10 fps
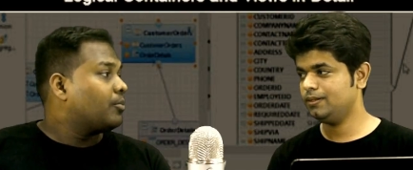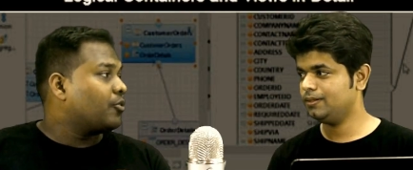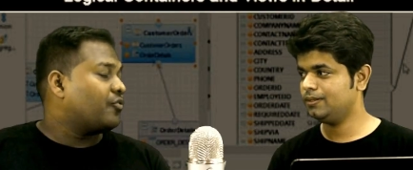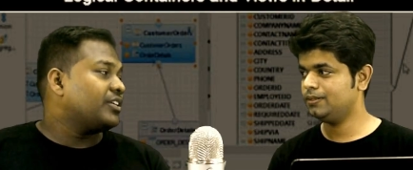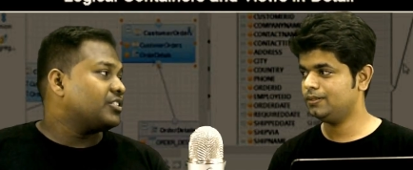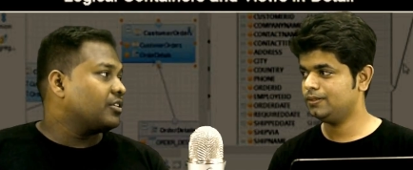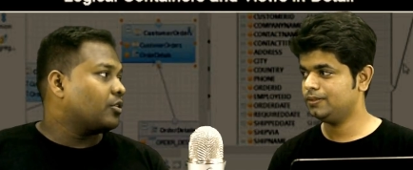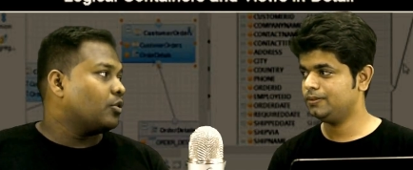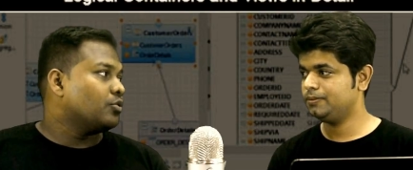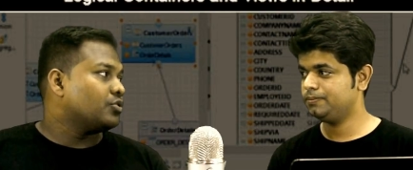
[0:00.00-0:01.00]
Speaker 1: professional
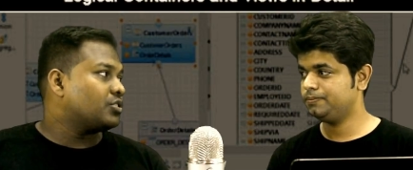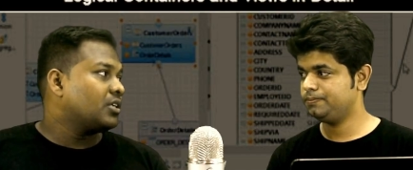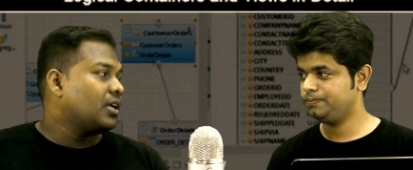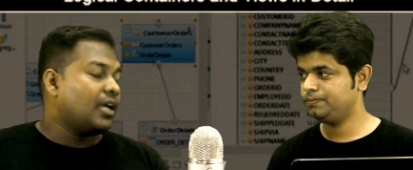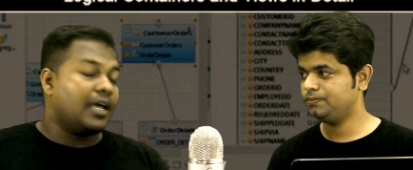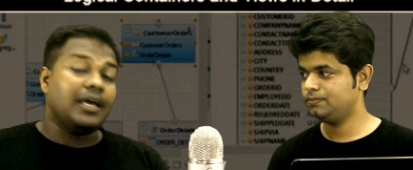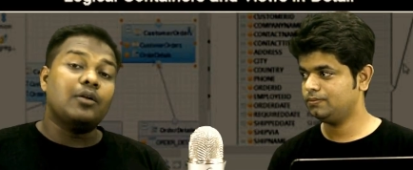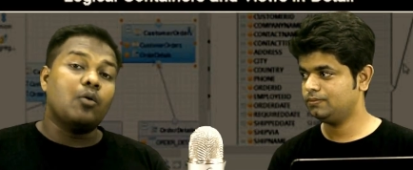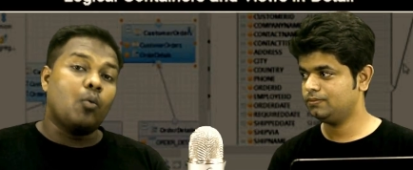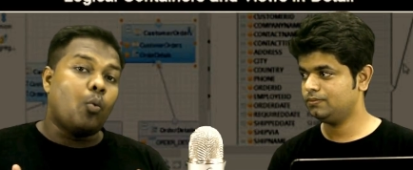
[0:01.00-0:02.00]
course,
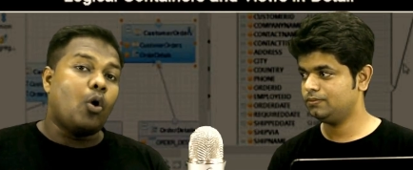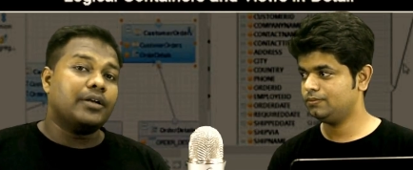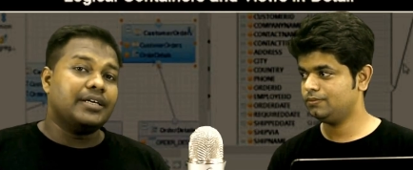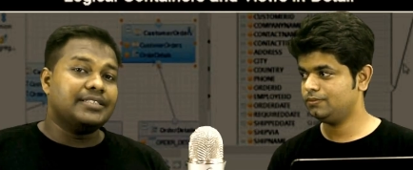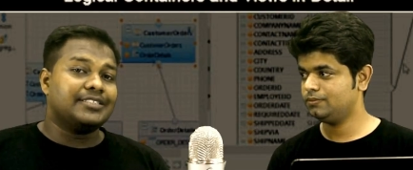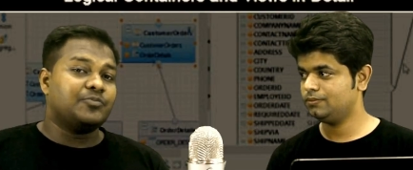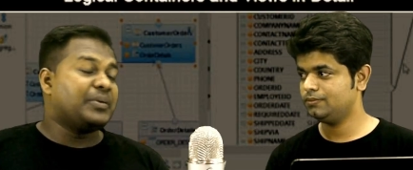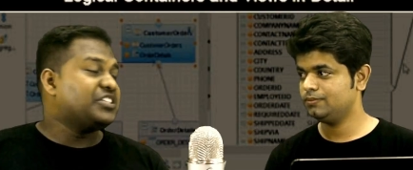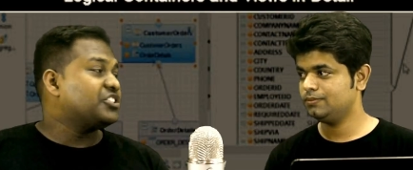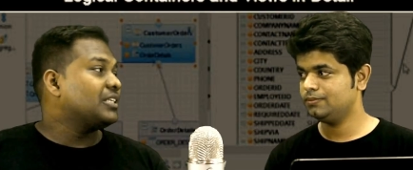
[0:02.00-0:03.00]
and what is
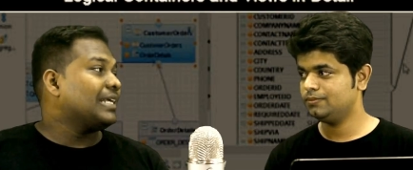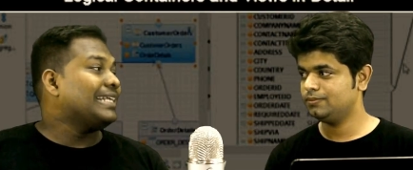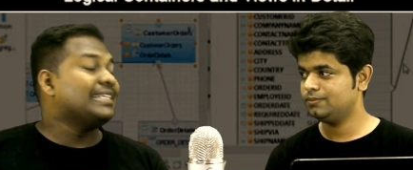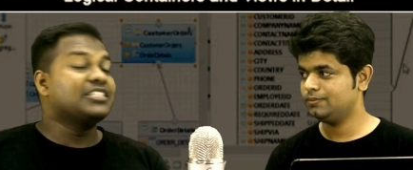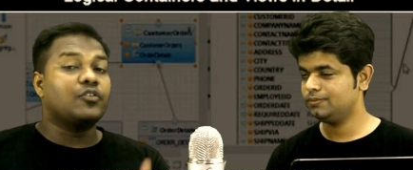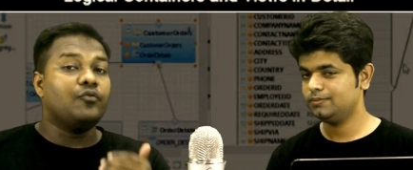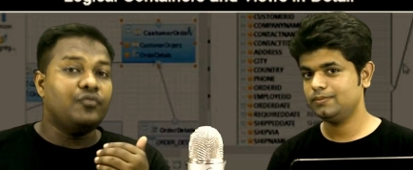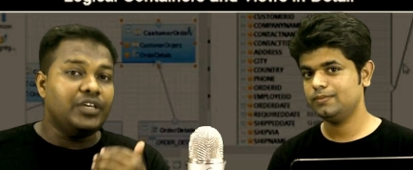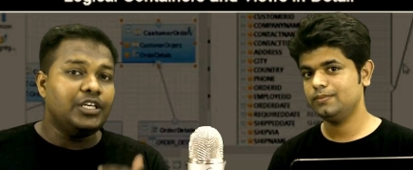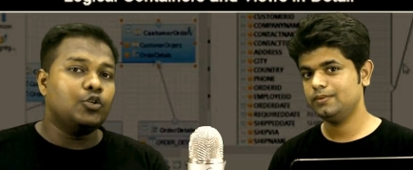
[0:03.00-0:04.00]
special in this
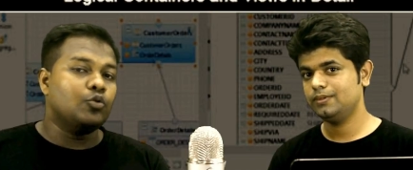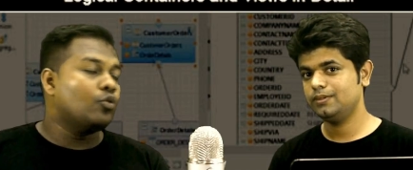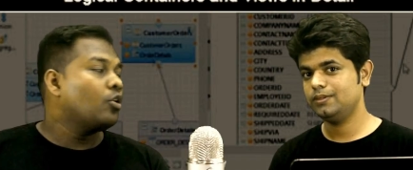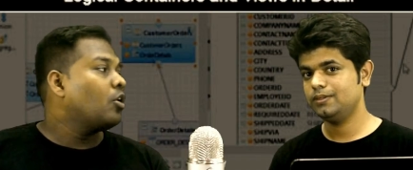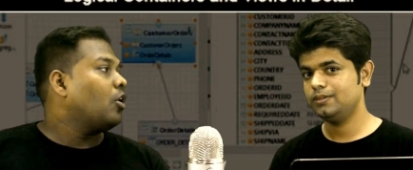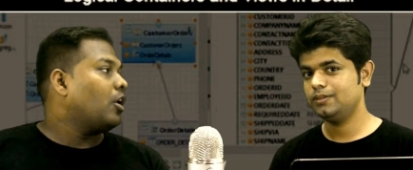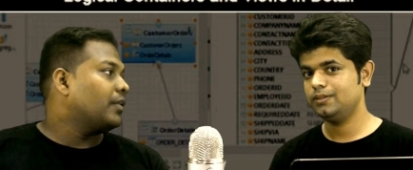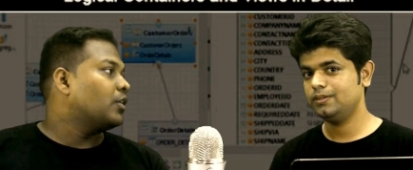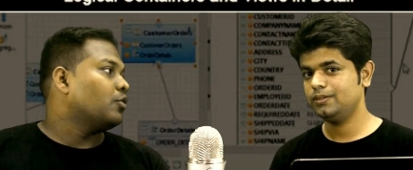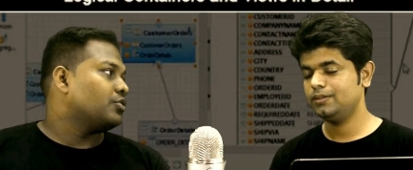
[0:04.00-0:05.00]
week two
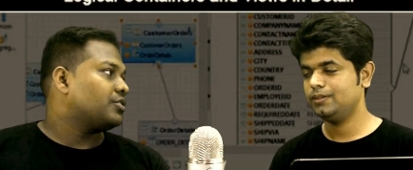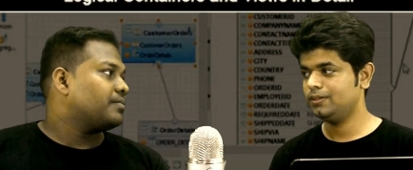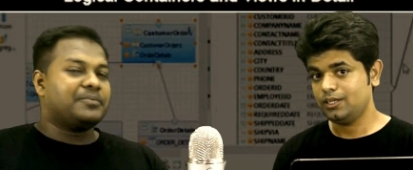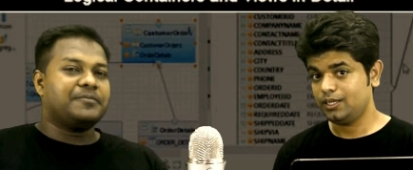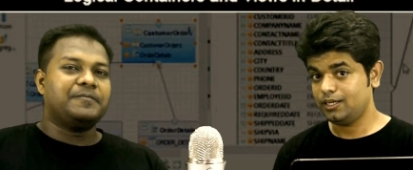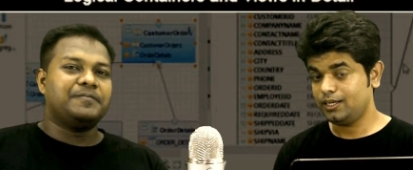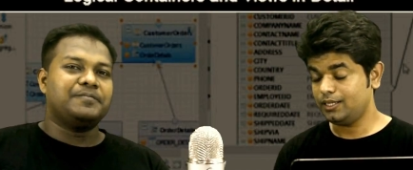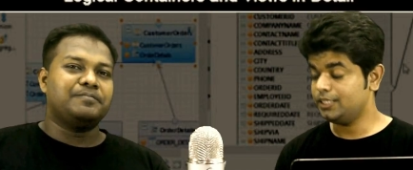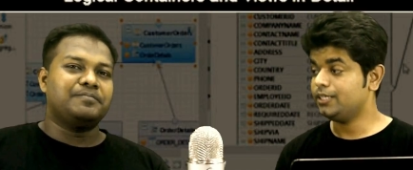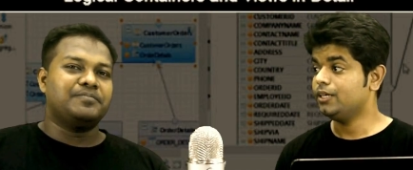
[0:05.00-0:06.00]
of the course?
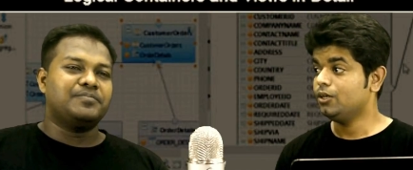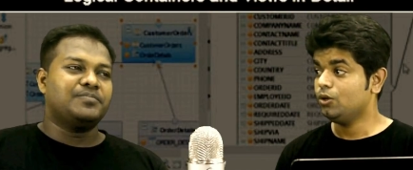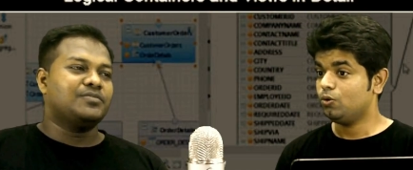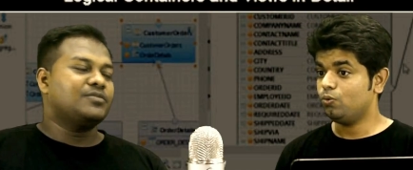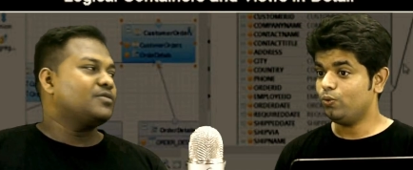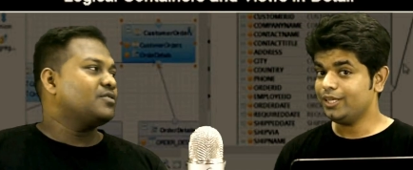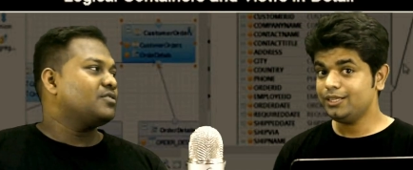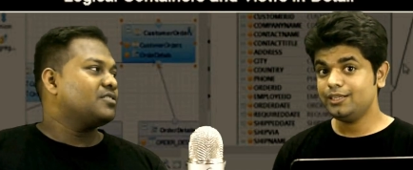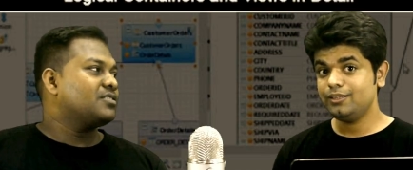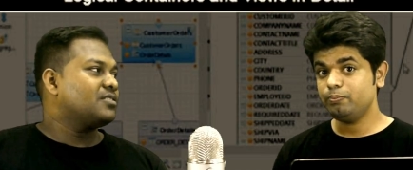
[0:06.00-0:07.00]
Speaker 2: Ajay,
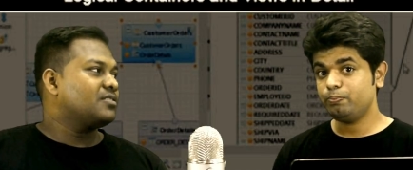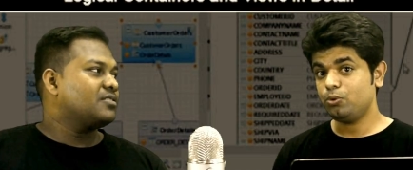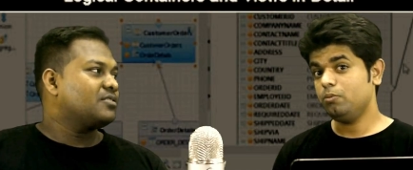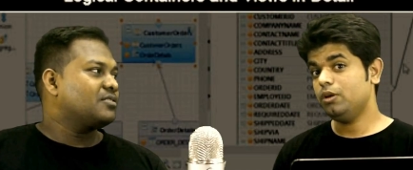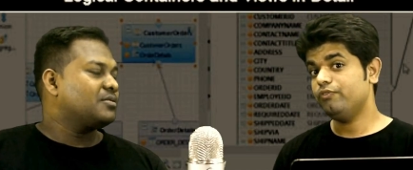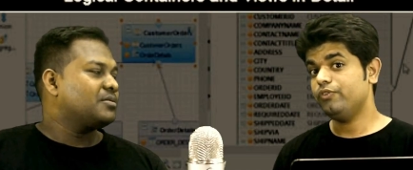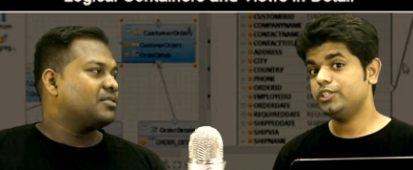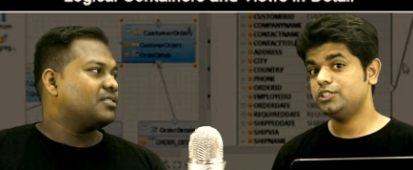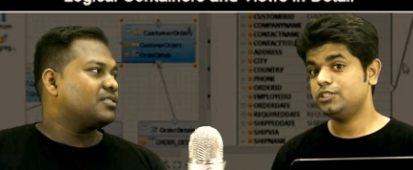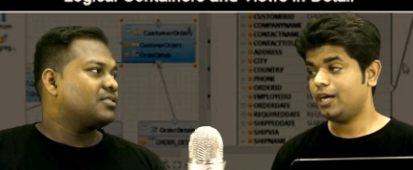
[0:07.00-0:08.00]
one problem
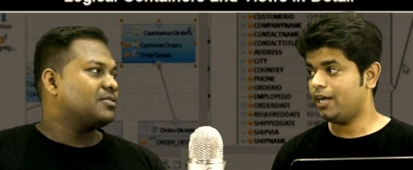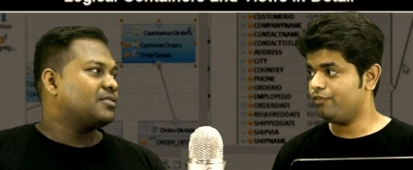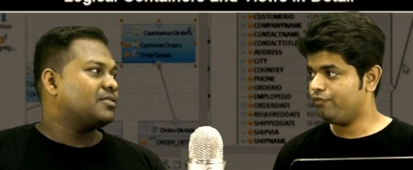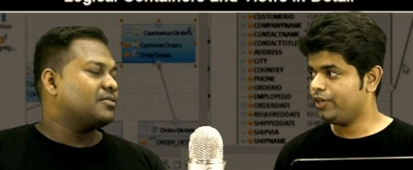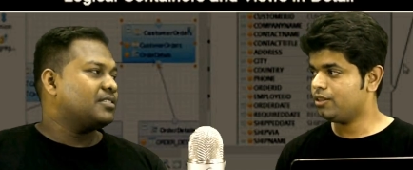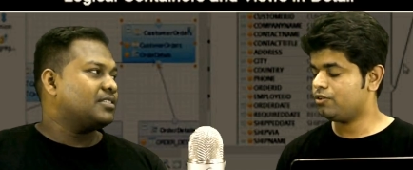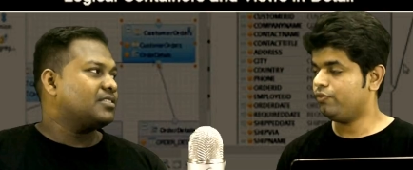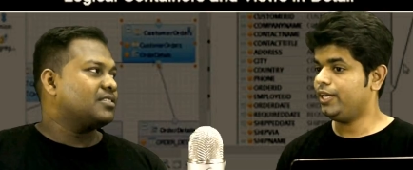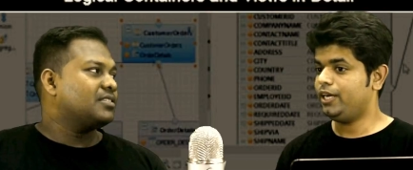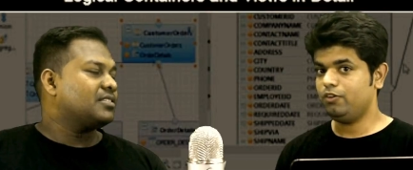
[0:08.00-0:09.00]
which I faced
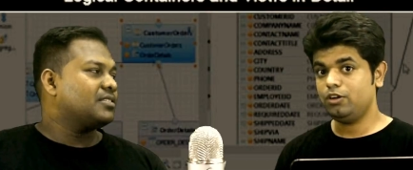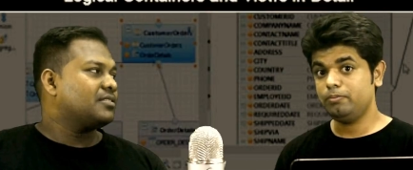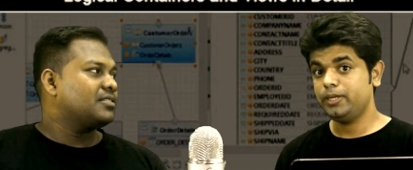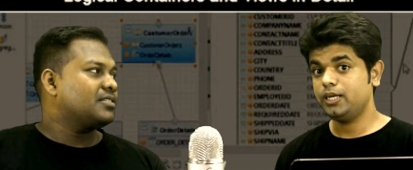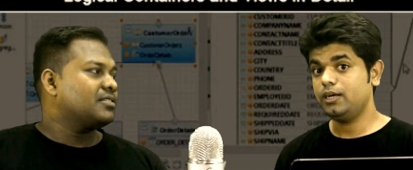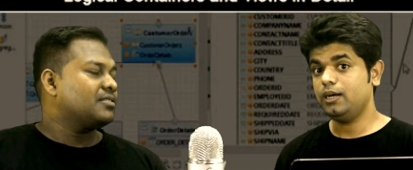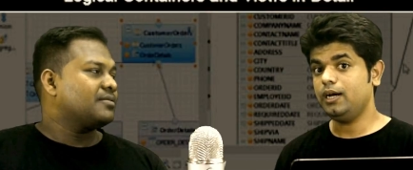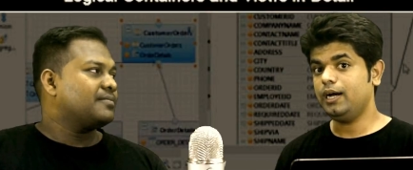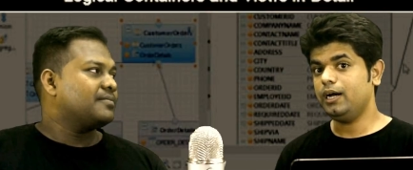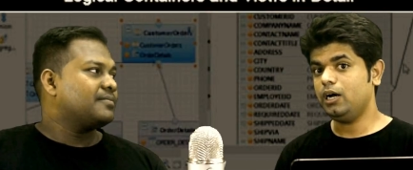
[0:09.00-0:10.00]
while developing
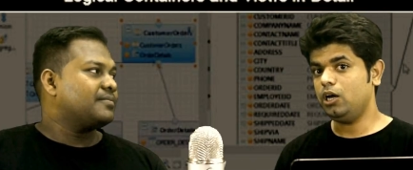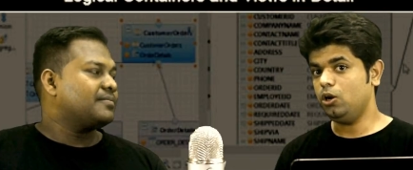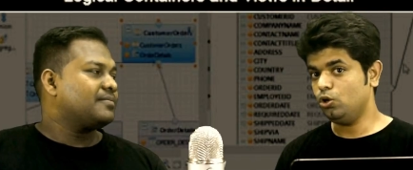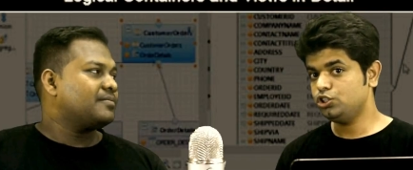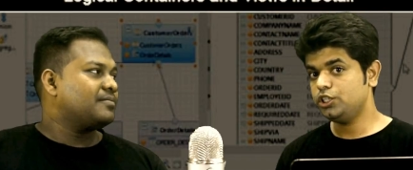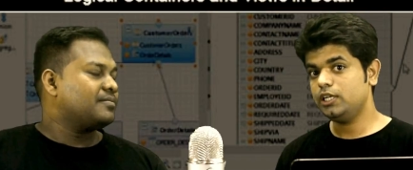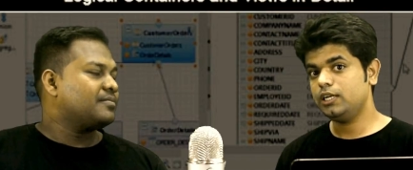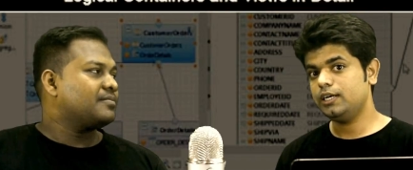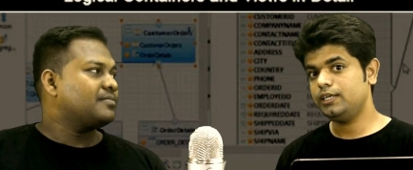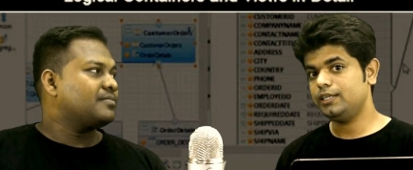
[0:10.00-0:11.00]
a logical
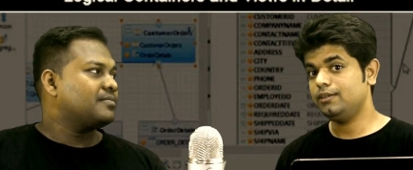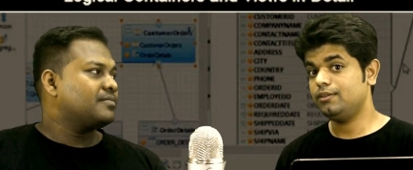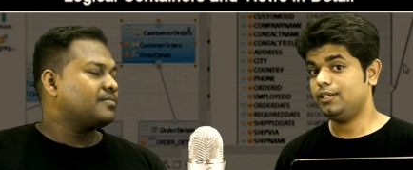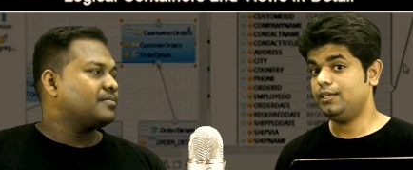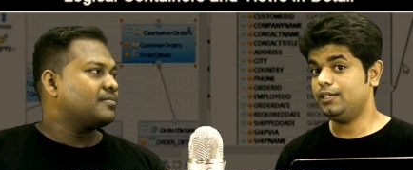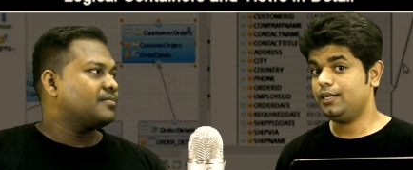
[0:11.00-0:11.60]
containers in